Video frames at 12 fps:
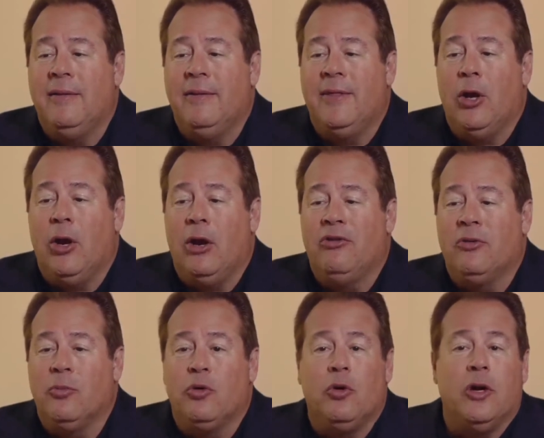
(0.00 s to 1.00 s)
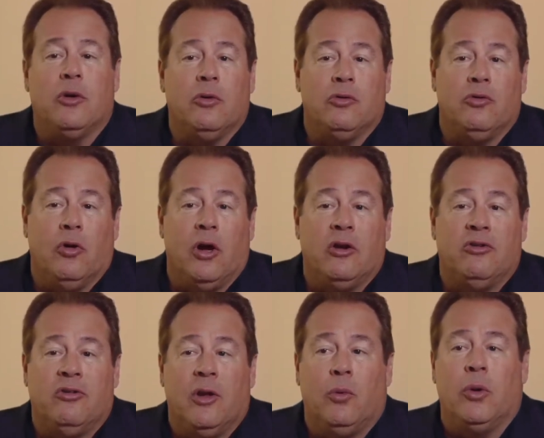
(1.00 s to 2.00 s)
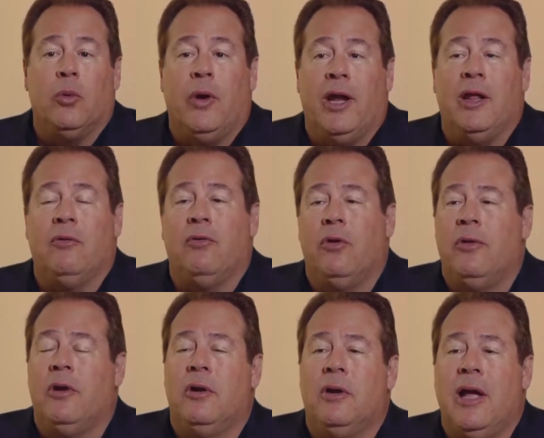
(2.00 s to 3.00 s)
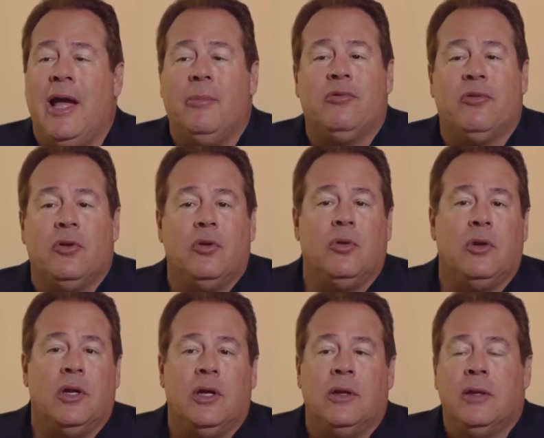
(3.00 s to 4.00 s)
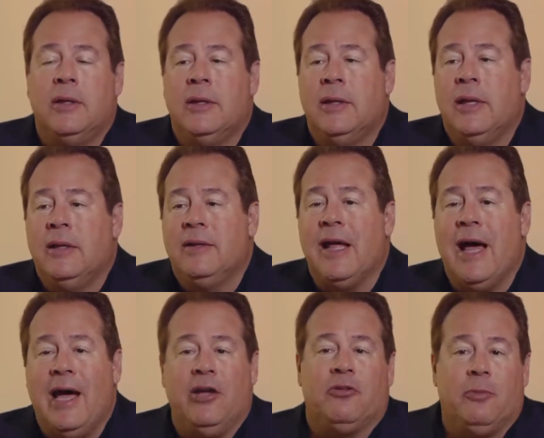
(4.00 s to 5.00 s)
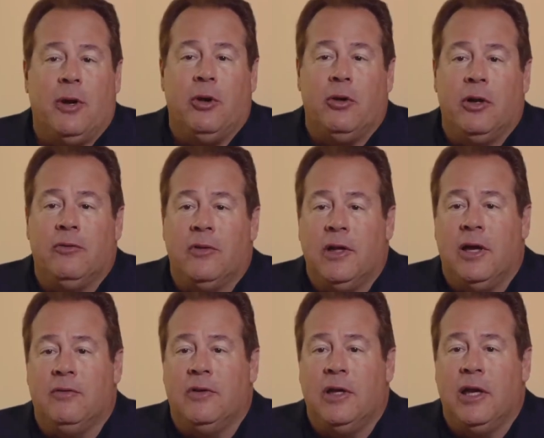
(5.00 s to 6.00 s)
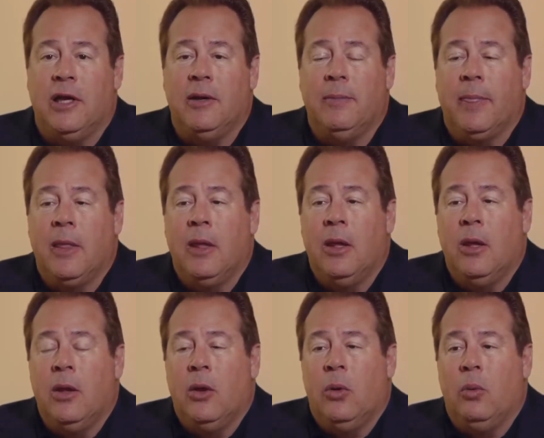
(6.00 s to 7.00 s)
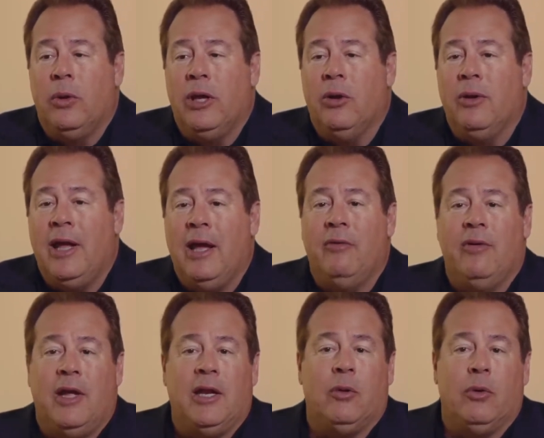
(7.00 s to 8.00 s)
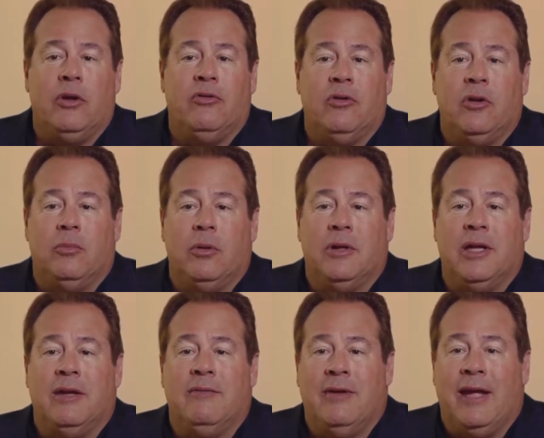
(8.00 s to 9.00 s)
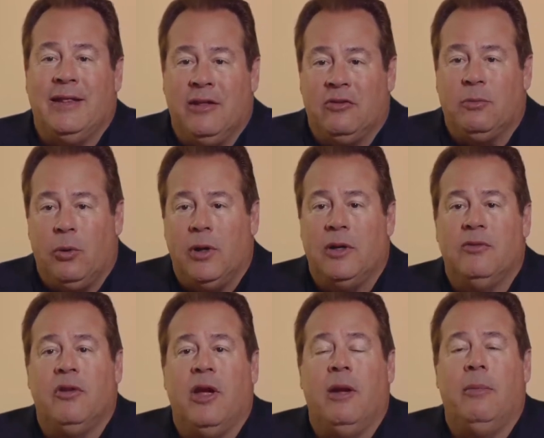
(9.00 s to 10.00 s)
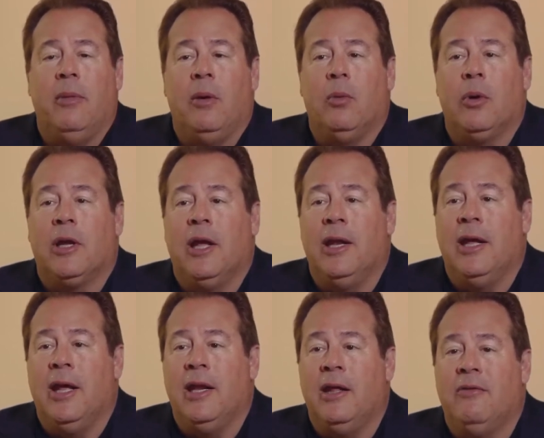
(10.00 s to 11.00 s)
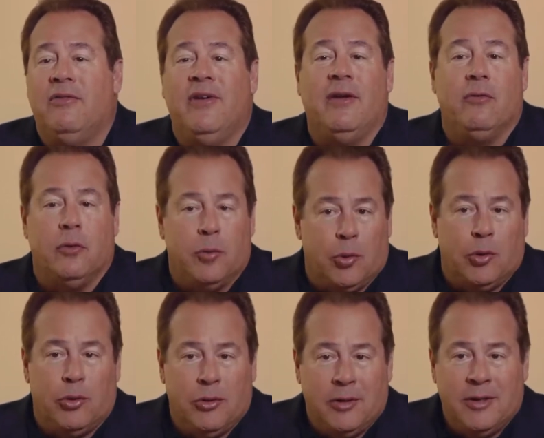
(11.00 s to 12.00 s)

There are some critical drugs that we're waiting for that are absolutely the highest priority for the FDA. We don't have any reason to believe at this point in time that we're getting any favorable